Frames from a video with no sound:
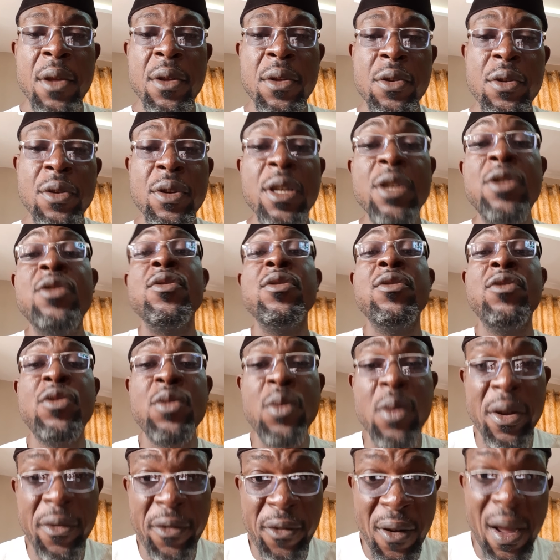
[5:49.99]
You need to
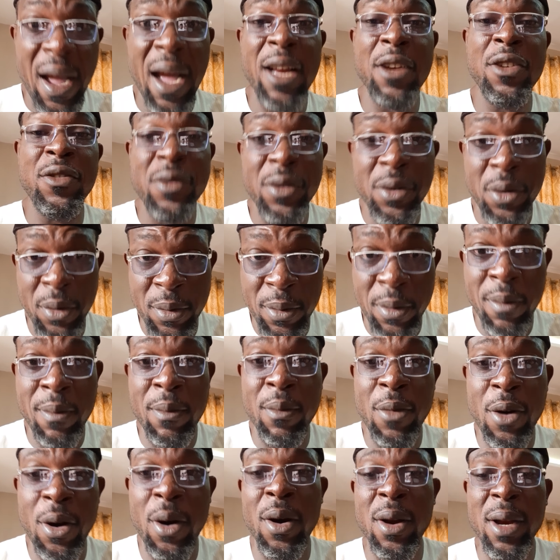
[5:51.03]
do a fire drill
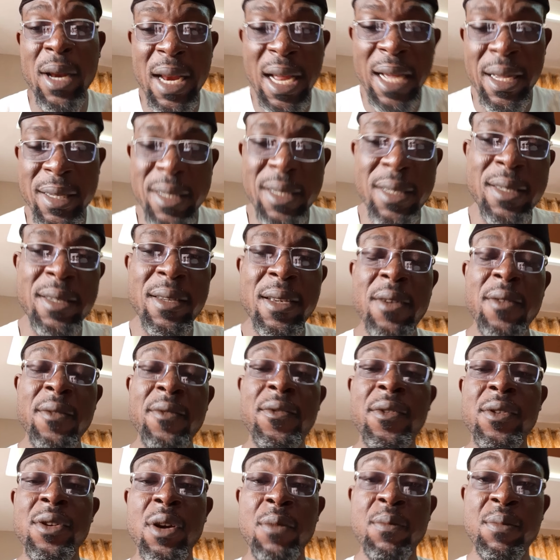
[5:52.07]
more or less
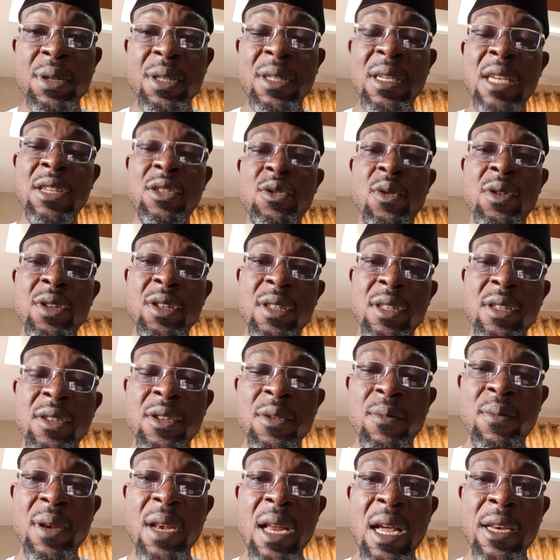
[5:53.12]
for your business continuity
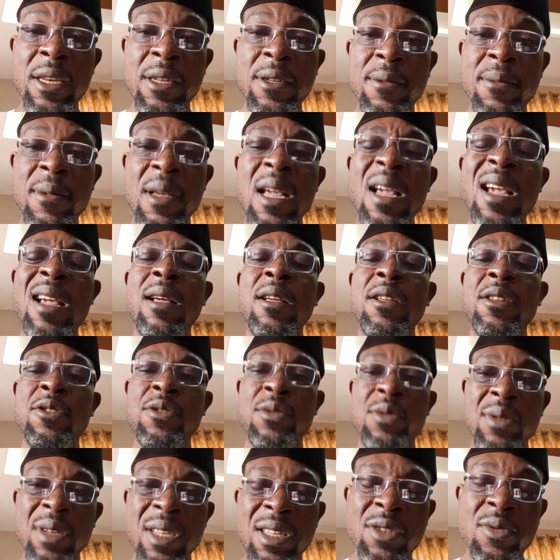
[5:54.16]
planning.
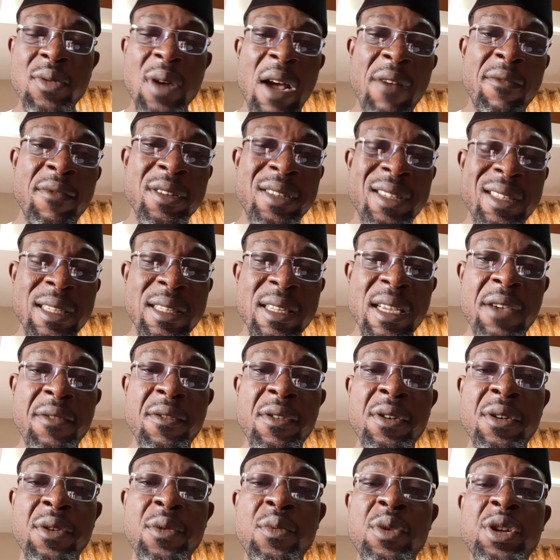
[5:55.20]
You need to have a
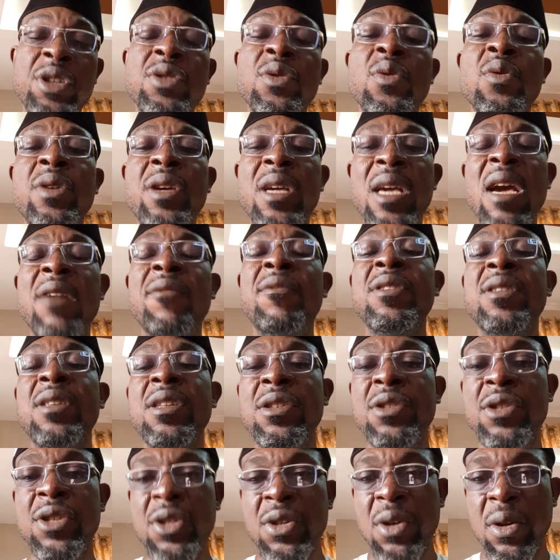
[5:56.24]
scenario in which, okay,
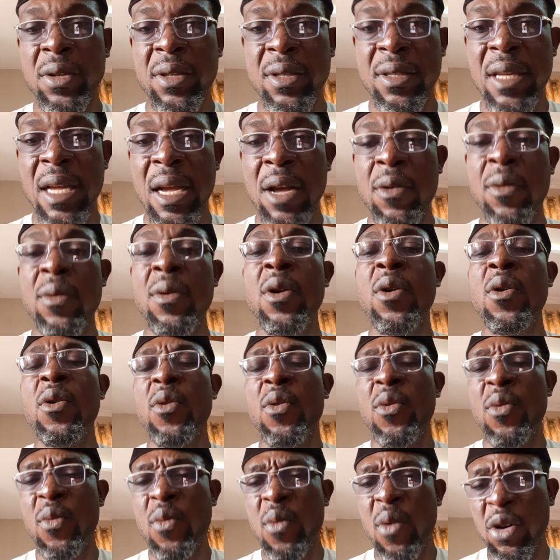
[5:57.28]
everything shuts down.
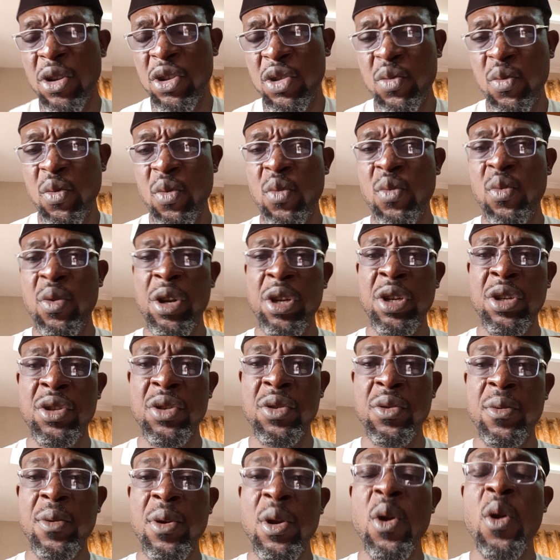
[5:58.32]
What will we do?